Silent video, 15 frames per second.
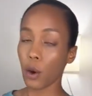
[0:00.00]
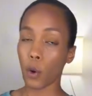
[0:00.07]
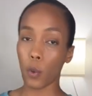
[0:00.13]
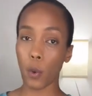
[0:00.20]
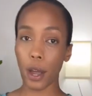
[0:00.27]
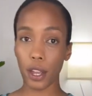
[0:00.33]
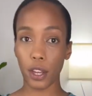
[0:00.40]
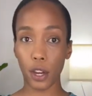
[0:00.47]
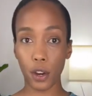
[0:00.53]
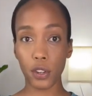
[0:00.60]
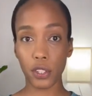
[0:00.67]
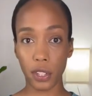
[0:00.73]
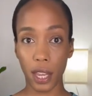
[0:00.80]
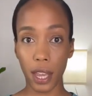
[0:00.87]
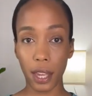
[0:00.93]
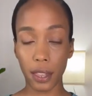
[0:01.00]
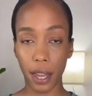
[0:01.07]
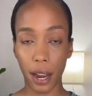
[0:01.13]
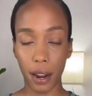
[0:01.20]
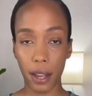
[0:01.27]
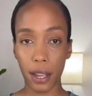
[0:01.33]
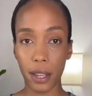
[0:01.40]
What you're seeing
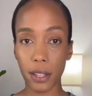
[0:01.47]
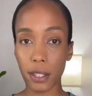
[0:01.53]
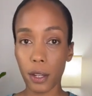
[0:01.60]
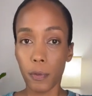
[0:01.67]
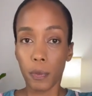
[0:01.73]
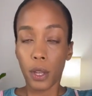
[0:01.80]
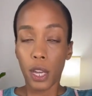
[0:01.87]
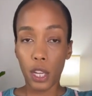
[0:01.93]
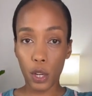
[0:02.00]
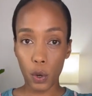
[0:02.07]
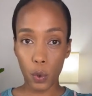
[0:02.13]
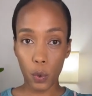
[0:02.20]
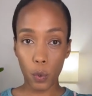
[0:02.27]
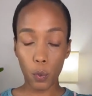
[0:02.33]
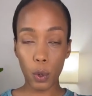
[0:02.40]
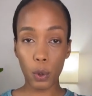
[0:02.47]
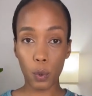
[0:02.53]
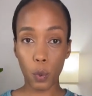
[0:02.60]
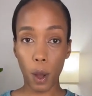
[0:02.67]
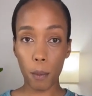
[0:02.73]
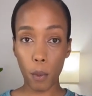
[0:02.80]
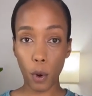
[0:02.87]
there is we
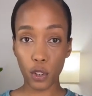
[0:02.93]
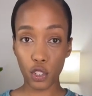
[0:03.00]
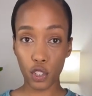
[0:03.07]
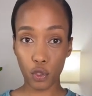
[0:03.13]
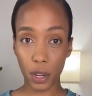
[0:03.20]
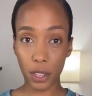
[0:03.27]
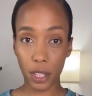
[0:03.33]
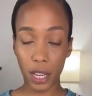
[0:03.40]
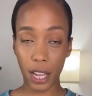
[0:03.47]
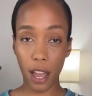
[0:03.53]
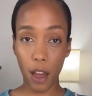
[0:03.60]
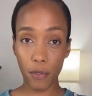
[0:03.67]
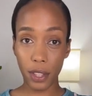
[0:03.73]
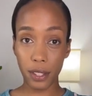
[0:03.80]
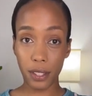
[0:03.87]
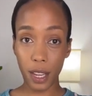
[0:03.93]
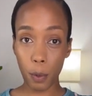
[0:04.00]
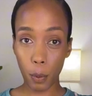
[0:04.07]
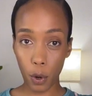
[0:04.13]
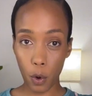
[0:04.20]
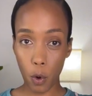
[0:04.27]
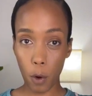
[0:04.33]
would want more strengthening of the
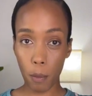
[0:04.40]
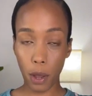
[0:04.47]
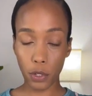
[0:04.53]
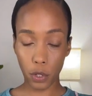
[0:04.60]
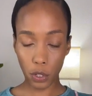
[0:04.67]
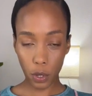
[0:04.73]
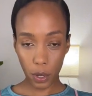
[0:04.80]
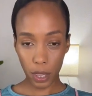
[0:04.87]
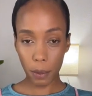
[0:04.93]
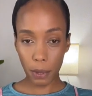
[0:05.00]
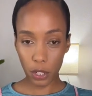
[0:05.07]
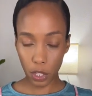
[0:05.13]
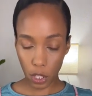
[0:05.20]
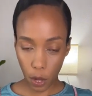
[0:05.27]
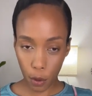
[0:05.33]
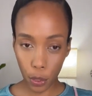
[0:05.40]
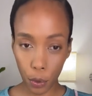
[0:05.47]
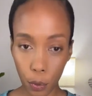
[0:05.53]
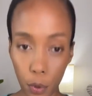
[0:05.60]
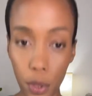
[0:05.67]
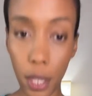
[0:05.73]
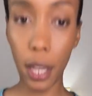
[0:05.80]
deeper core muscles. So let me just go
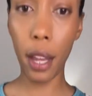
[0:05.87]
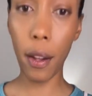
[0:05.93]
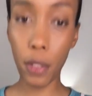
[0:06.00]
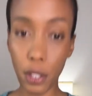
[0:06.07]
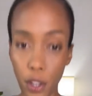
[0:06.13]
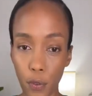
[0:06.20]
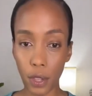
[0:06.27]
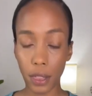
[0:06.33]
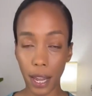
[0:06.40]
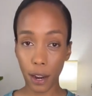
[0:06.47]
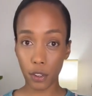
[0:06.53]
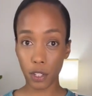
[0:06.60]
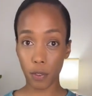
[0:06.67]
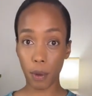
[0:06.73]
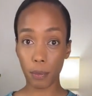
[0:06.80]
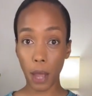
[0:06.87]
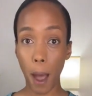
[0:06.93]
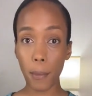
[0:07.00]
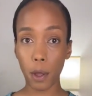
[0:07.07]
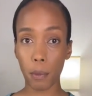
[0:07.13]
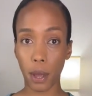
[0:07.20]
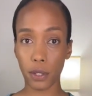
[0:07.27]
through the different layers of
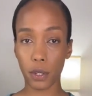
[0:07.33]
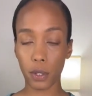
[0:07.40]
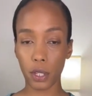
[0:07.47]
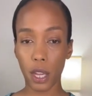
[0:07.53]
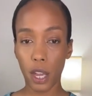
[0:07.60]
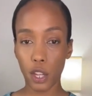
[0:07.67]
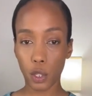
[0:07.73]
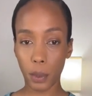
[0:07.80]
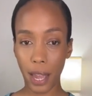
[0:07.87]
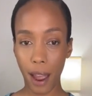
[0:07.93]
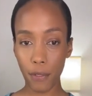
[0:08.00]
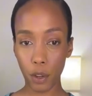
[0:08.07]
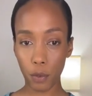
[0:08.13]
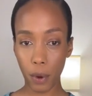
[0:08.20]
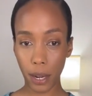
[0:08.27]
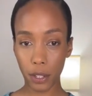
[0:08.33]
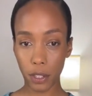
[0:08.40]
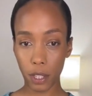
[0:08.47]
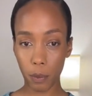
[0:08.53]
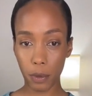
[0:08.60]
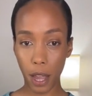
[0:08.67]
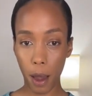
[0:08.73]
abdominal muscles. So we have the
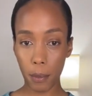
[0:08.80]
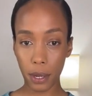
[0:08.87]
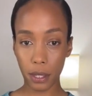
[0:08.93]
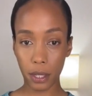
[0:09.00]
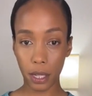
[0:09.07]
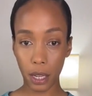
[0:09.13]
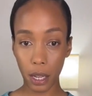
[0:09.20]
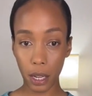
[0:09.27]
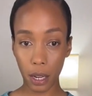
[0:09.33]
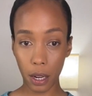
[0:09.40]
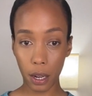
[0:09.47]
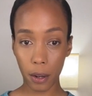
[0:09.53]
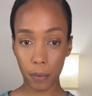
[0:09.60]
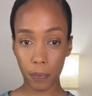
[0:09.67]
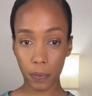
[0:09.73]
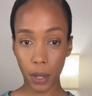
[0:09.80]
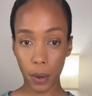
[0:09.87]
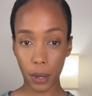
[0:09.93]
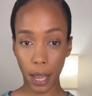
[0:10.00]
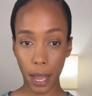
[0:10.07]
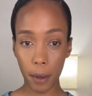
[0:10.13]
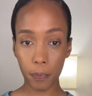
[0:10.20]
rectus abdominis here,
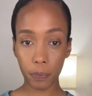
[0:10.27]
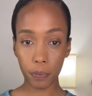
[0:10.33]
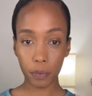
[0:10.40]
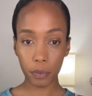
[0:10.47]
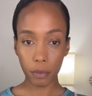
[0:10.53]
okay?